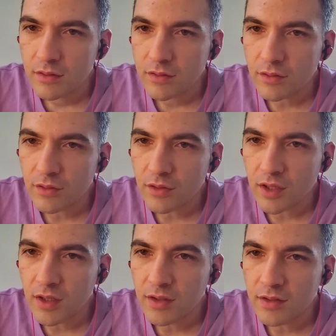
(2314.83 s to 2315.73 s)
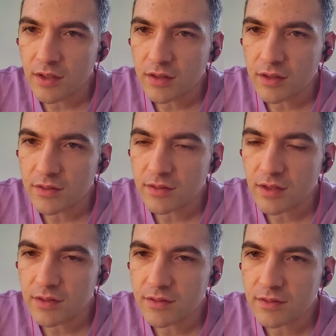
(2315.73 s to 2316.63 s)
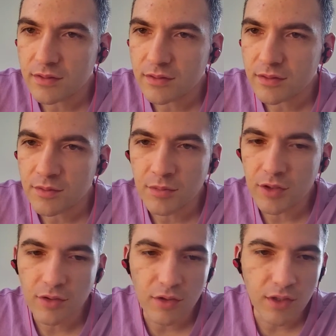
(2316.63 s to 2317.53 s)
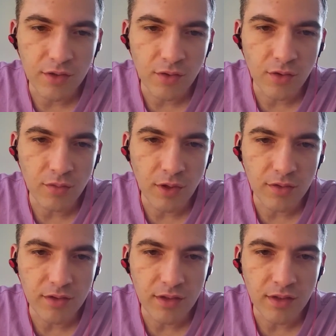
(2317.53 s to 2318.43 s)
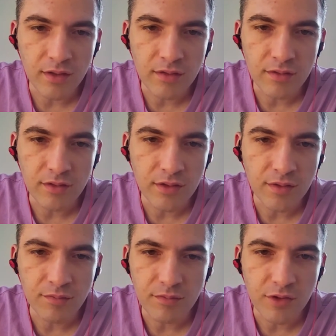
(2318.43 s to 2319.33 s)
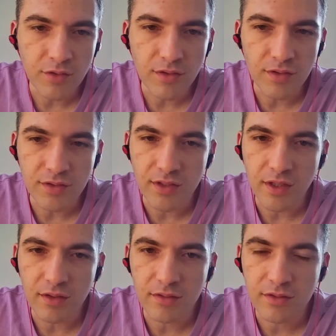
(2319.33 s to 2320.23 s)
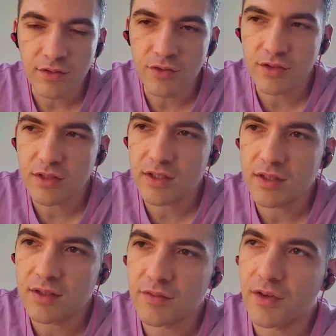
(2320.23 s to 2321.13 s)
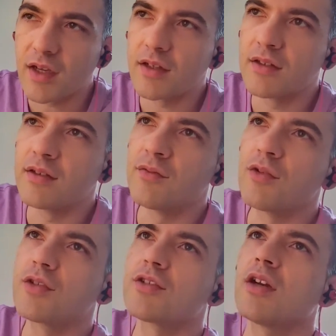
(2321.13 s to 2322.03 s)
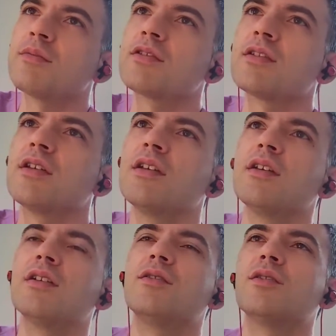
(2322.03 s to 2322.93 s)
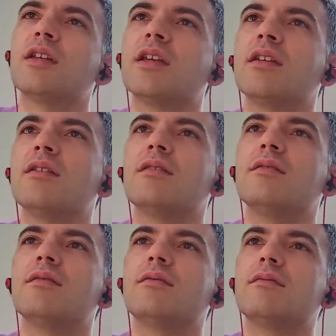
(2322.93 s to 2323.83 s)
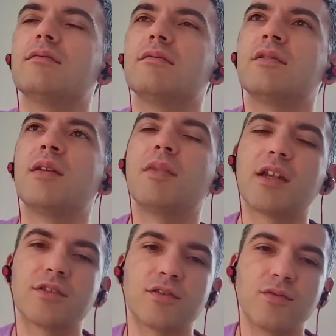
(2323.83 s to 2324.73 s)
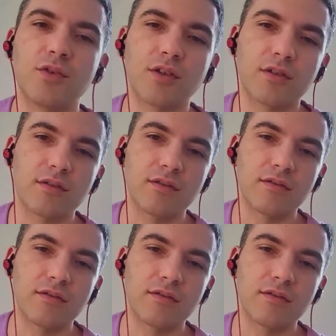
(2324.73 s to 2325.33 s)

So yeah, that's about all I know about the luthiers there. Usually in the workshops, they manage the work.